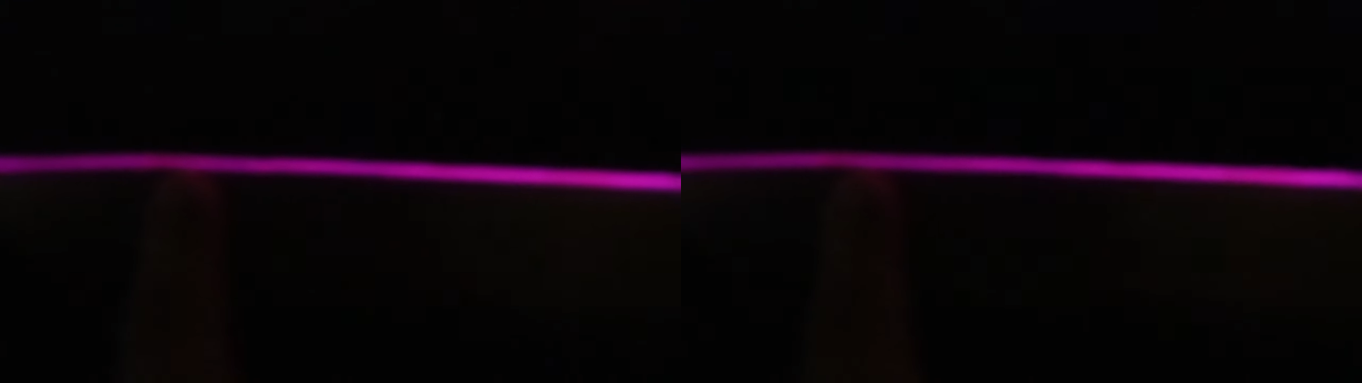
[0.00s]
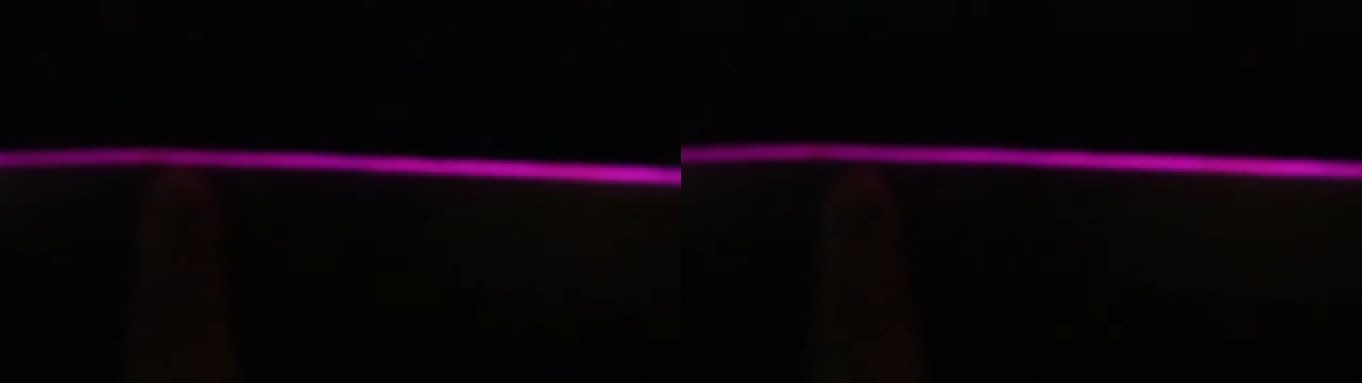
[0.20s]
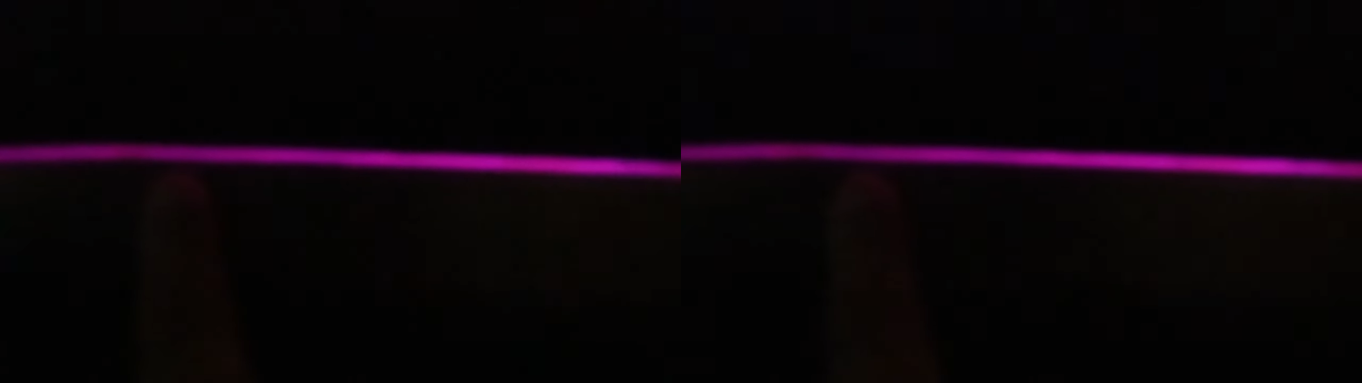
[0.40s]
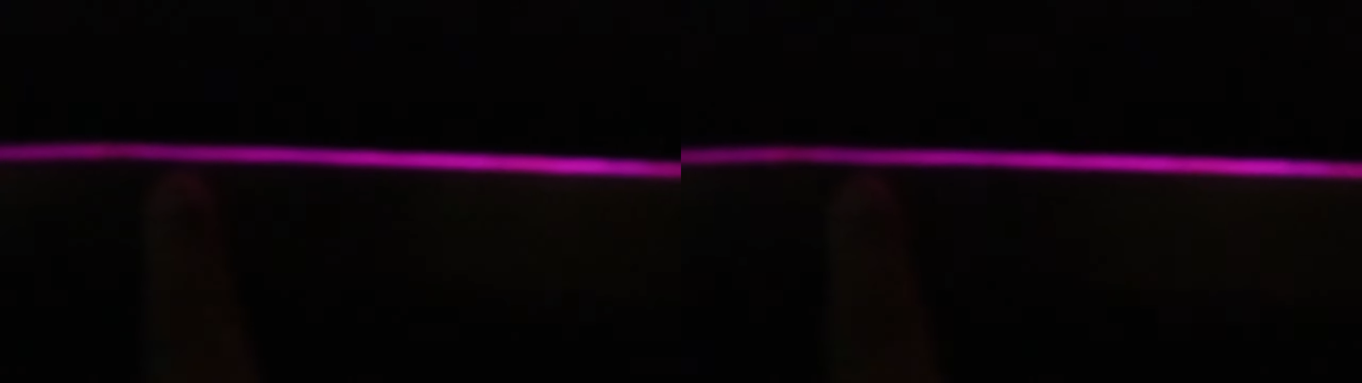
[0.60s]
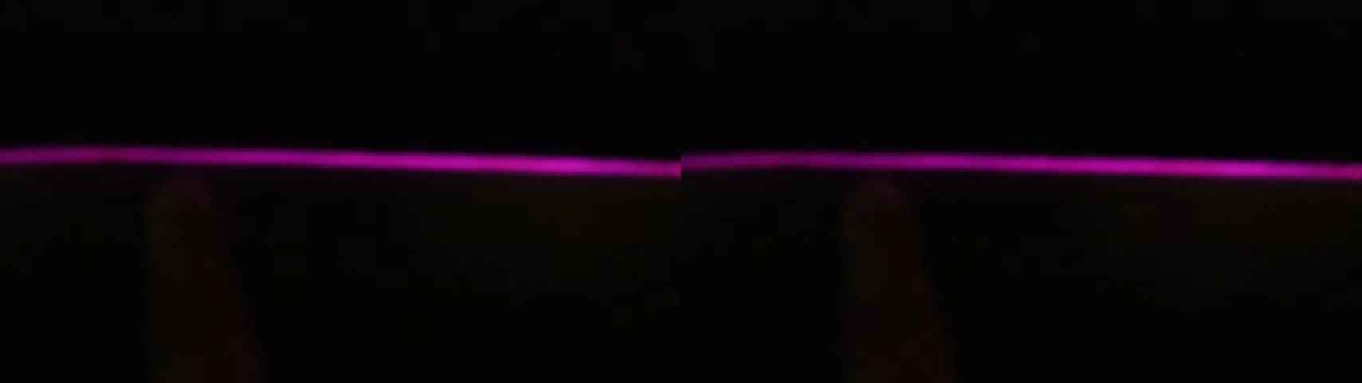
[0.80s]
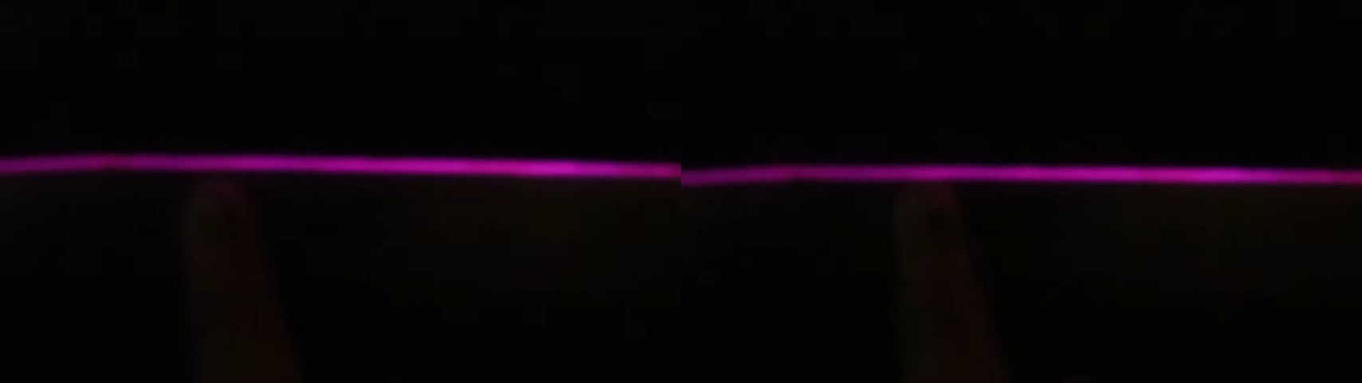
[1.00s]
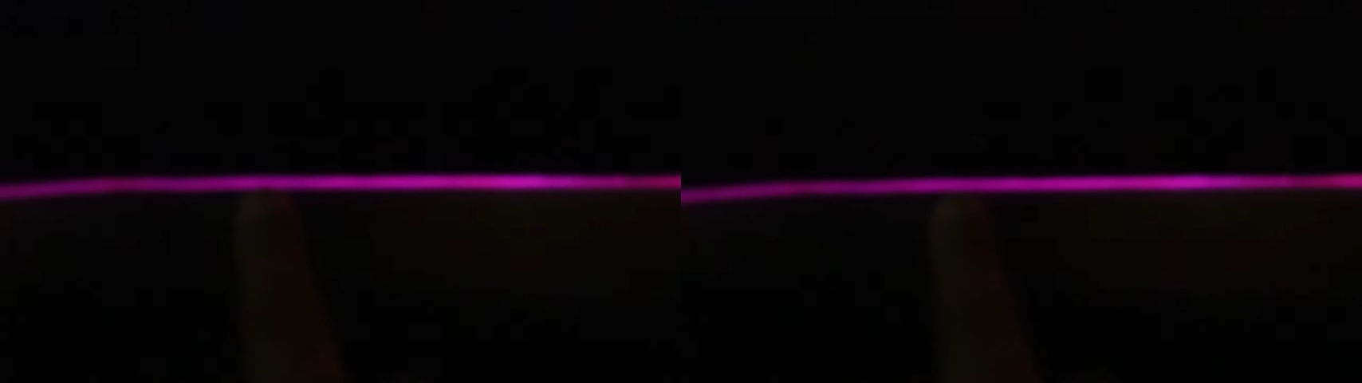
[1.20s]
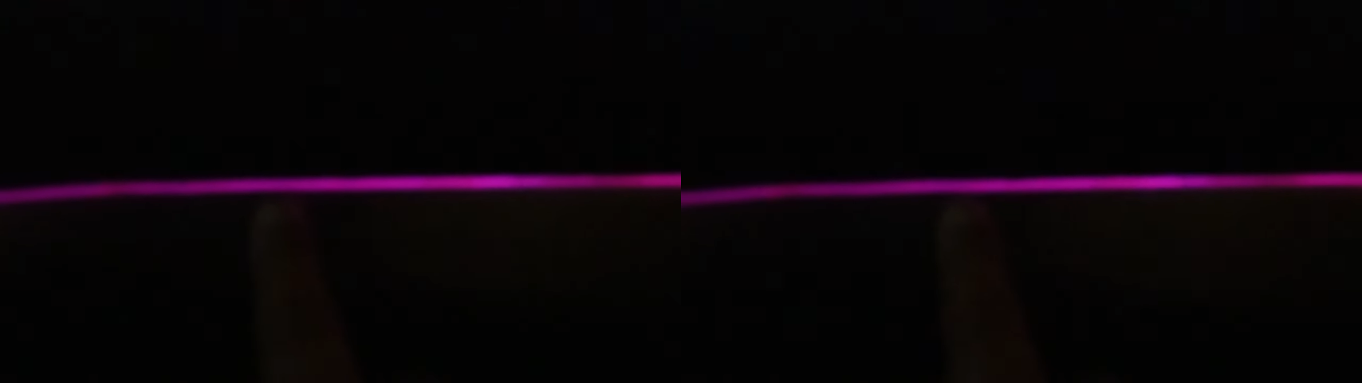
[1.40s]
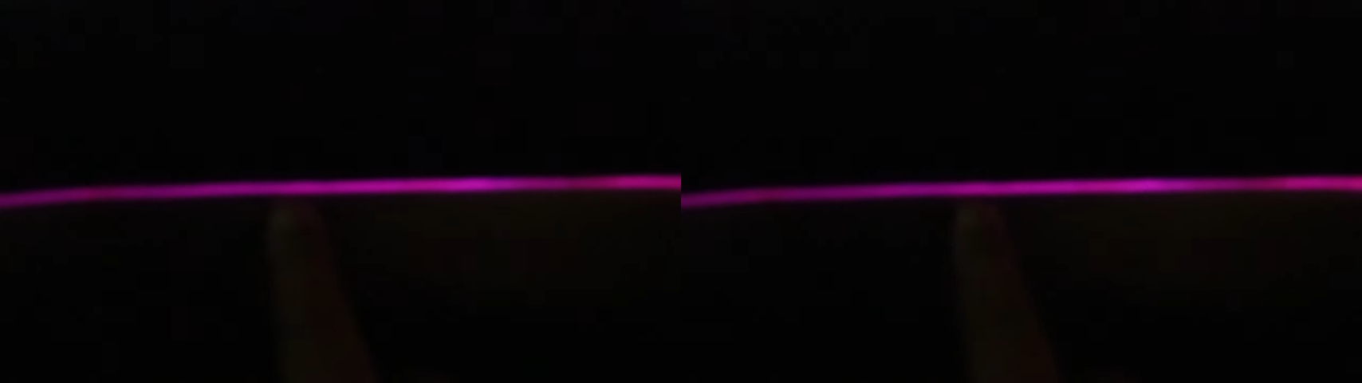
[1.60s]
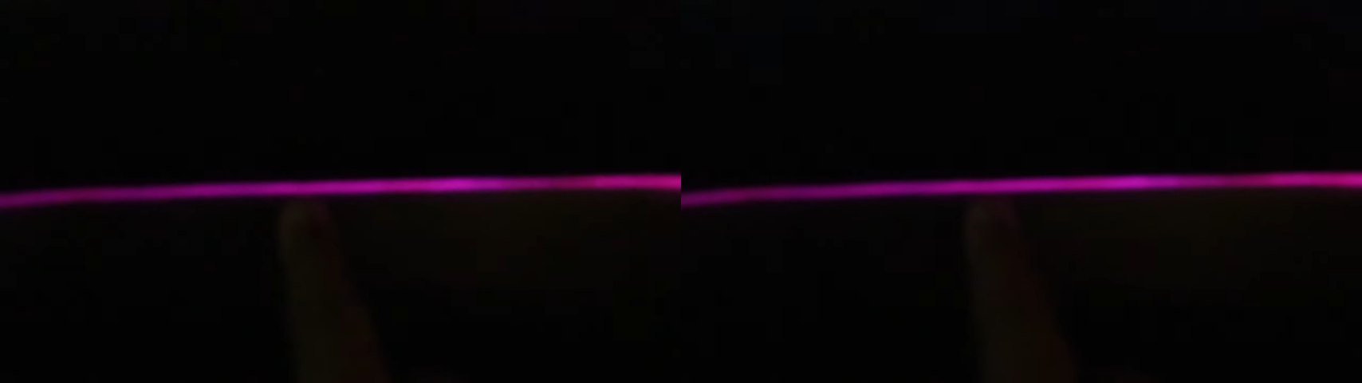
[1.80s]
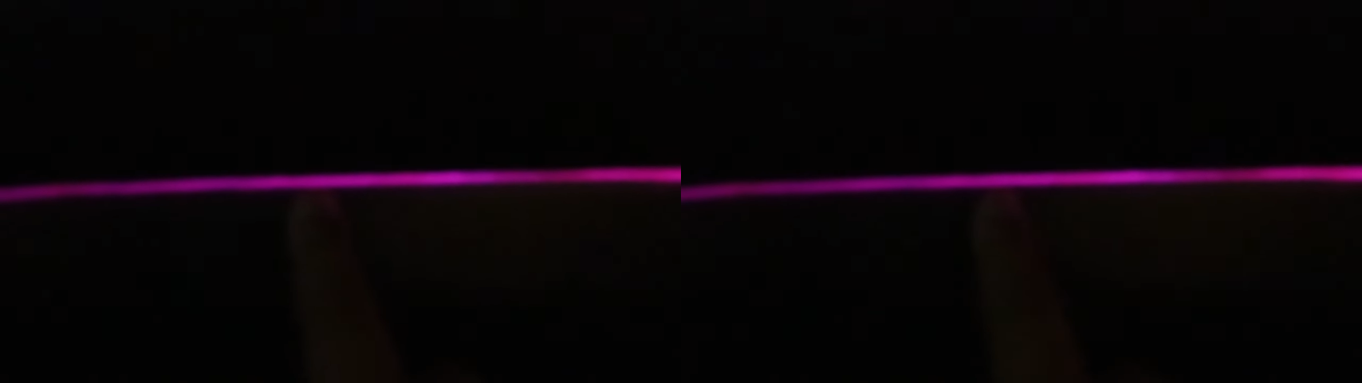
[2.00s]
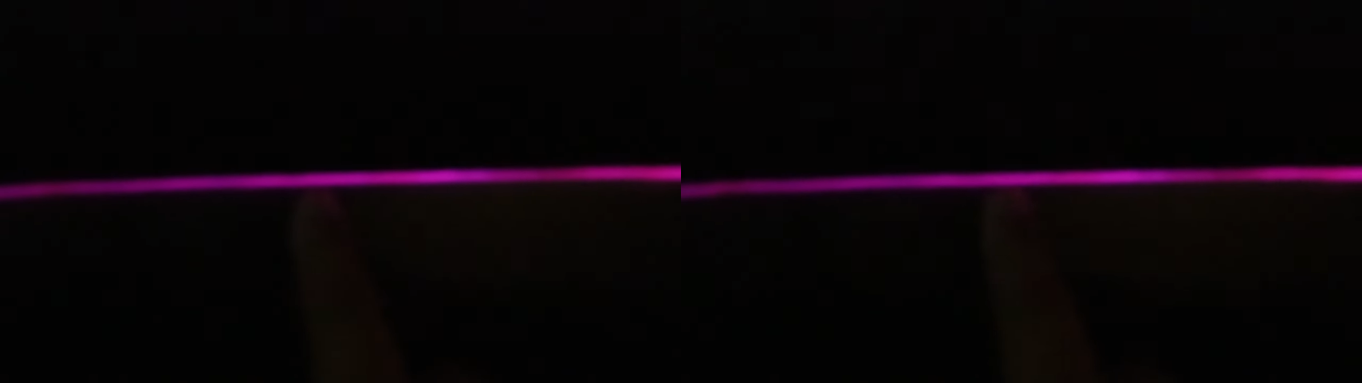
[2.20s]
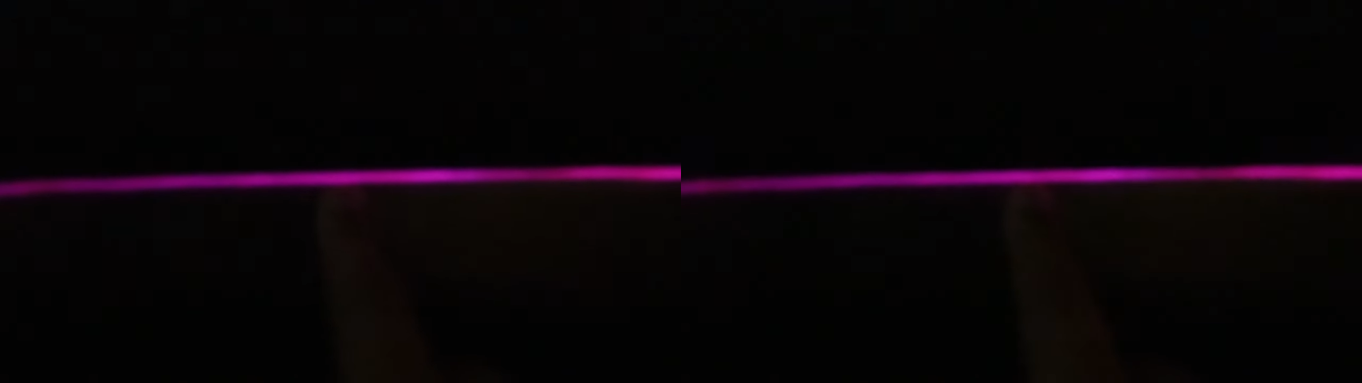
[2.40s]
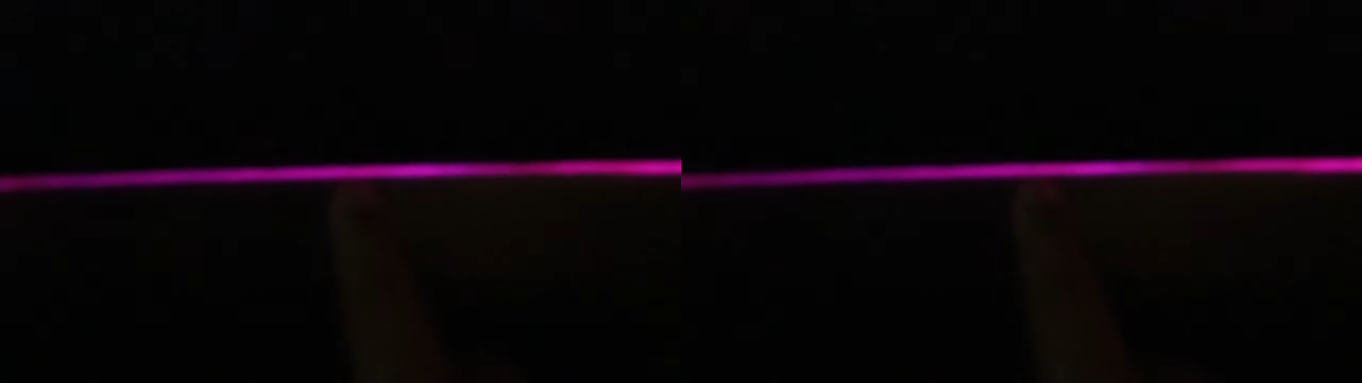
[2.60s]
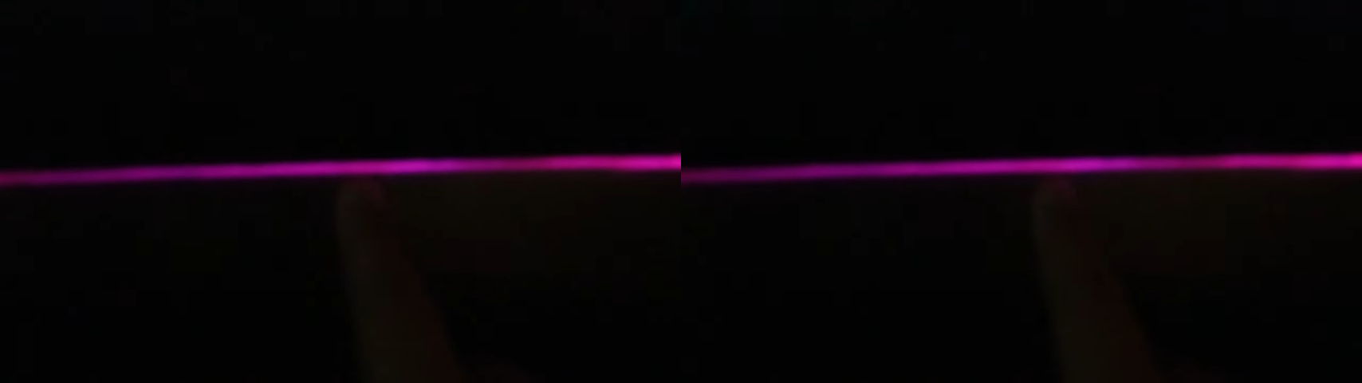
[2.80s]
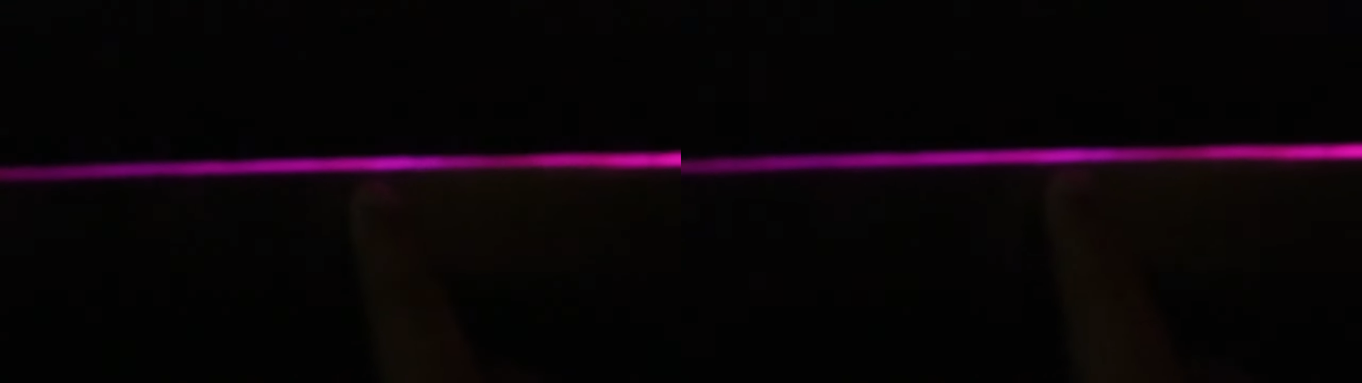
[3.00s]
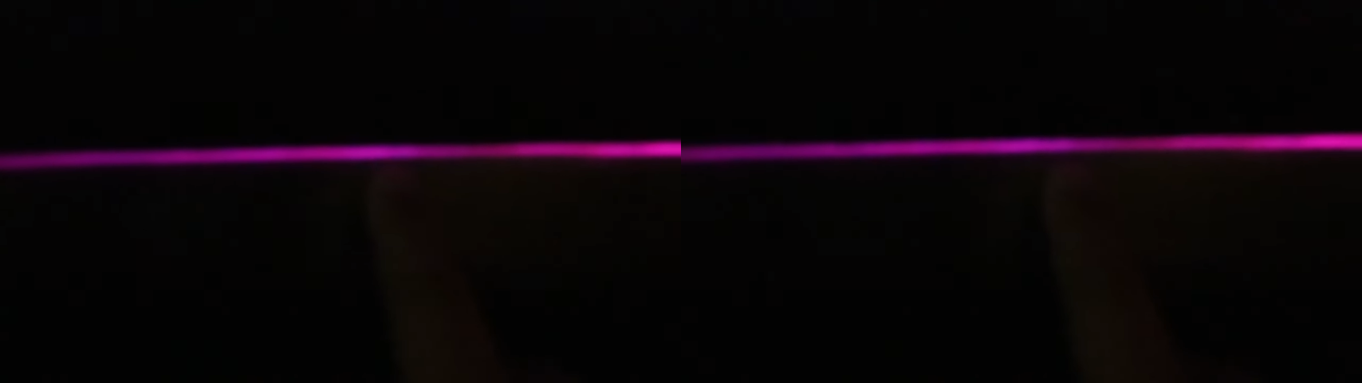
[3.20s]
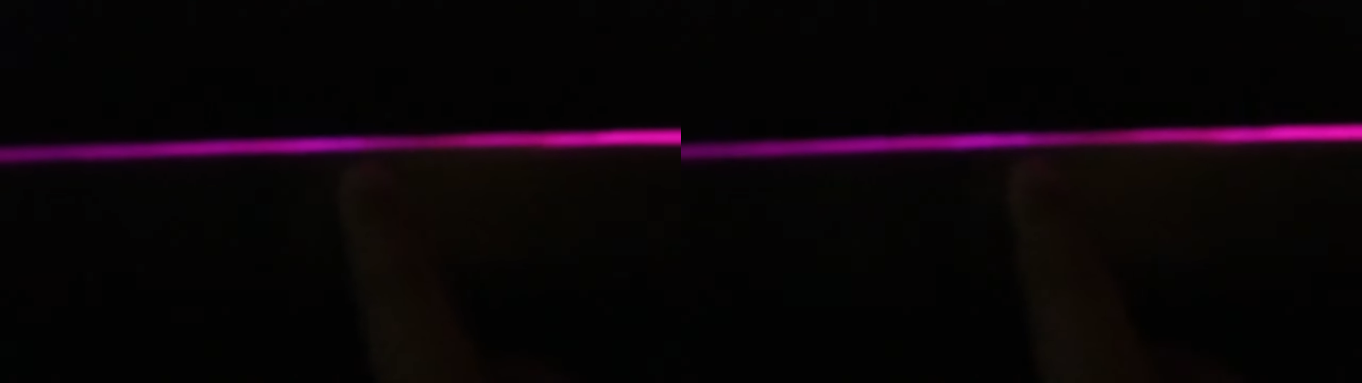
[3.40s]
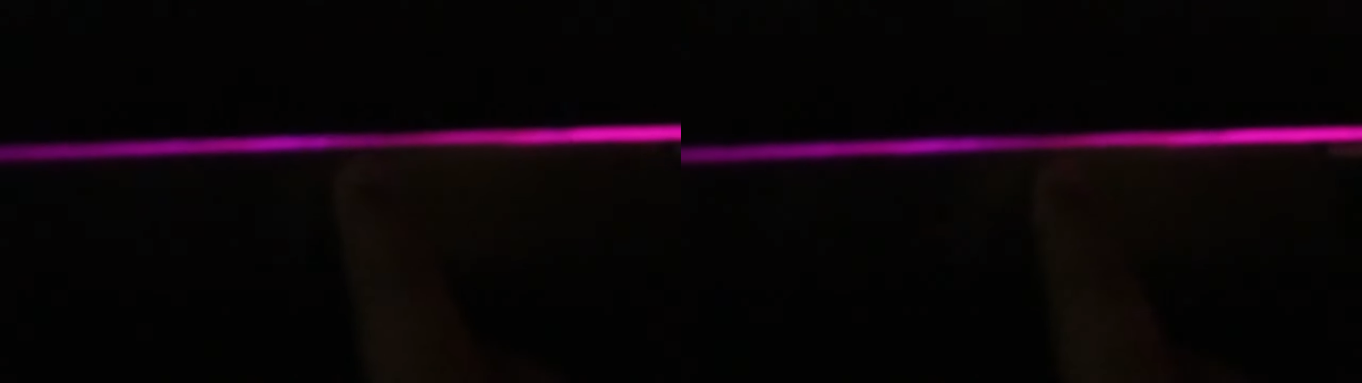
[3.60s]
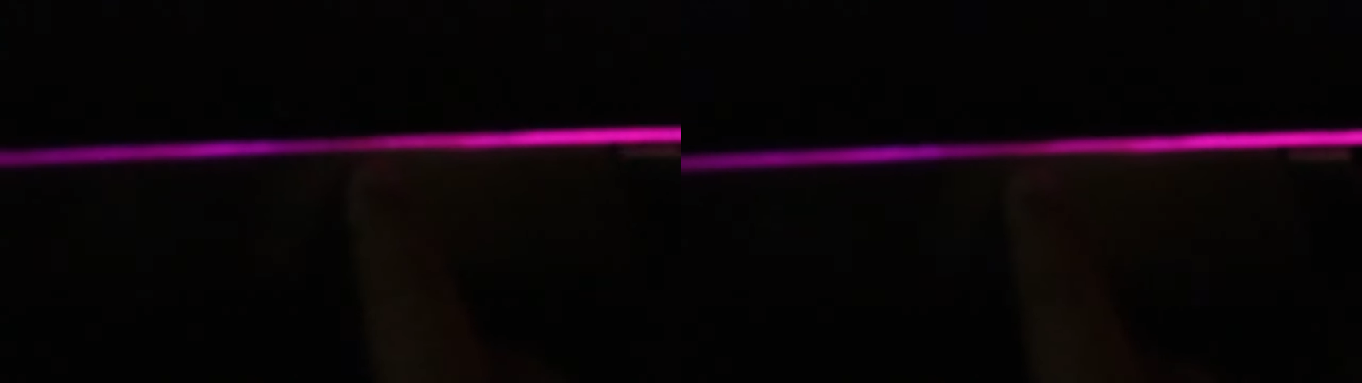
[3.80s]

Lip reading: [unreadable: no face in view]